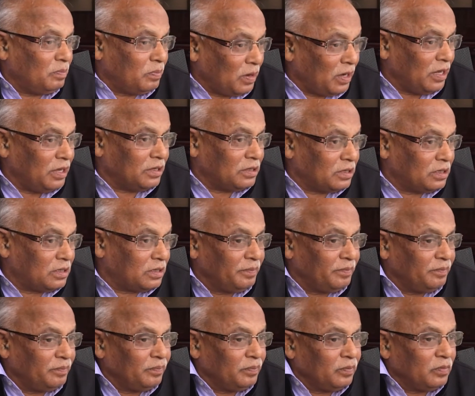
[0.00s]
place.
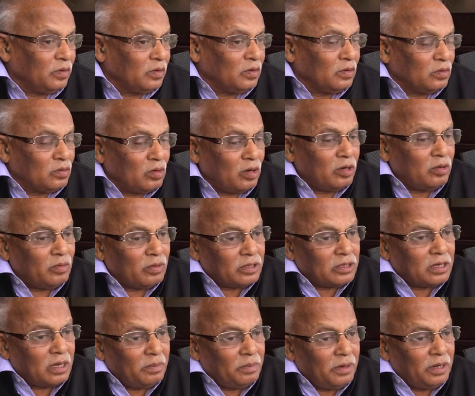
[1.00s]
So it
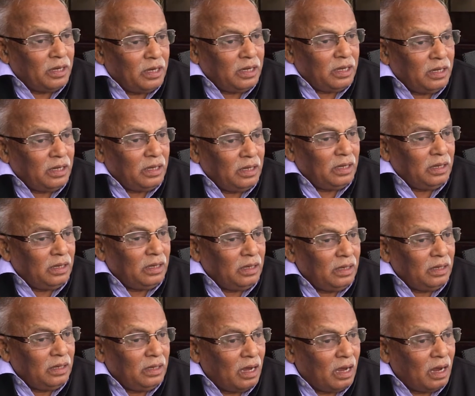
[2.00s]
was
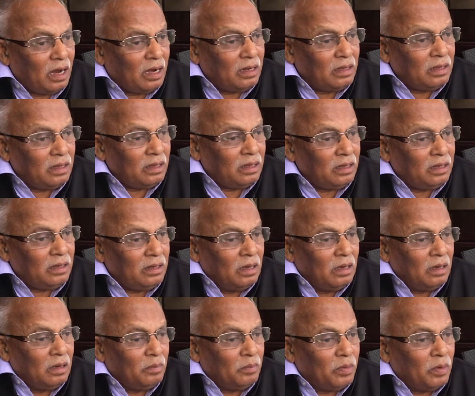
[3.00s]
community and the
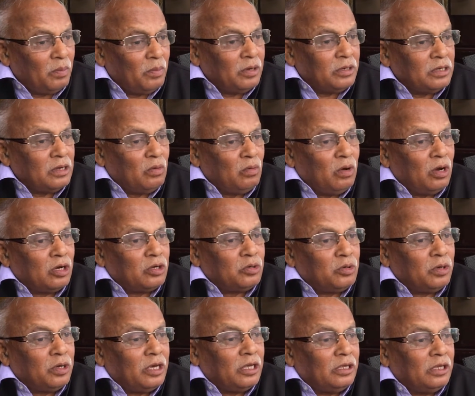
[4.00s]
Pomoja work
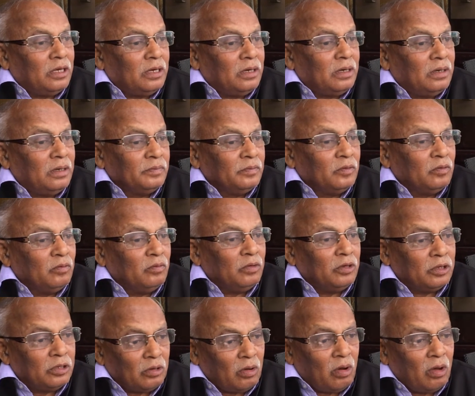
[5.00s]
together
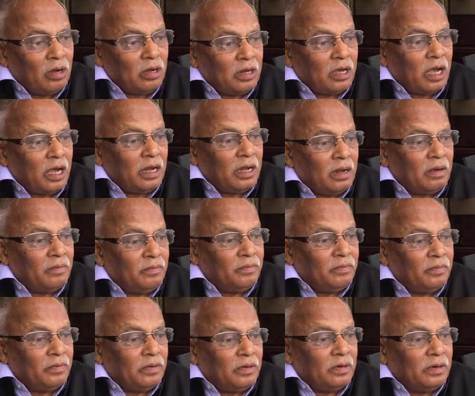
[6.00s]
with all kind
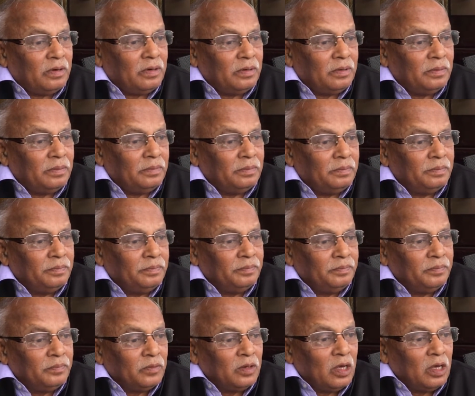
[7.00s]
of
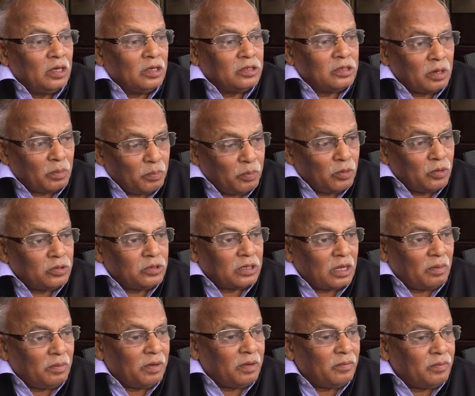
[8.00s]
supports
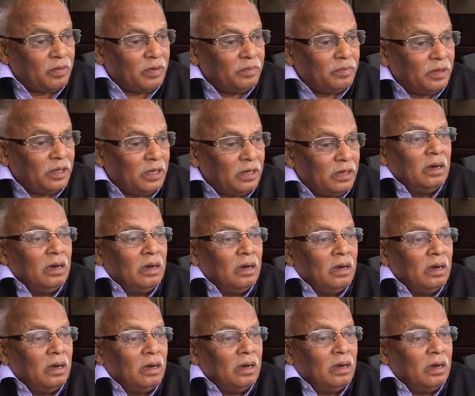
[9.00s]
coming from there.
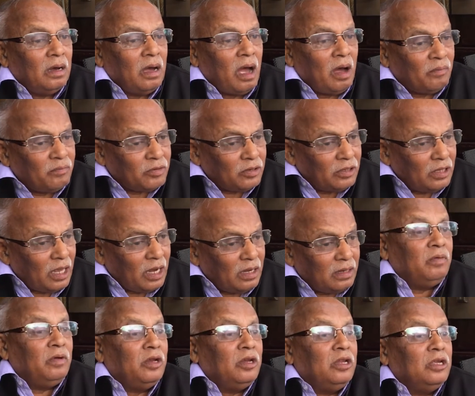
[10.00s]
After
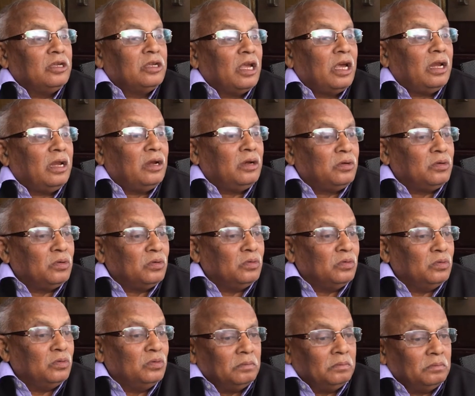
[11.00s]
that, we decided
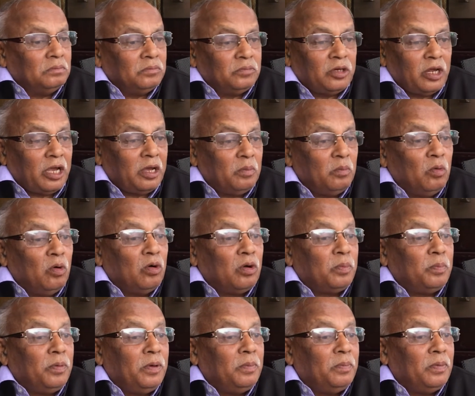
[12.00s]
to take
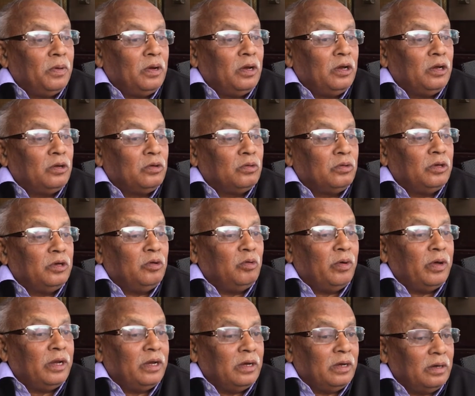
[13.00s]
more people into the
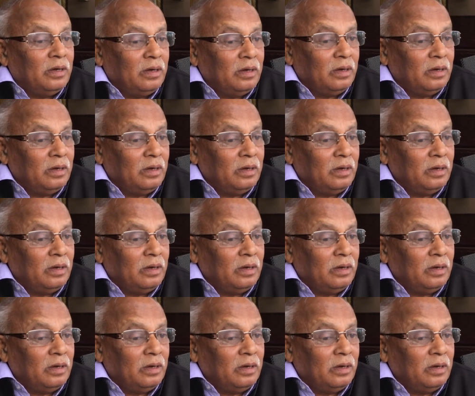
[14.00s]
UN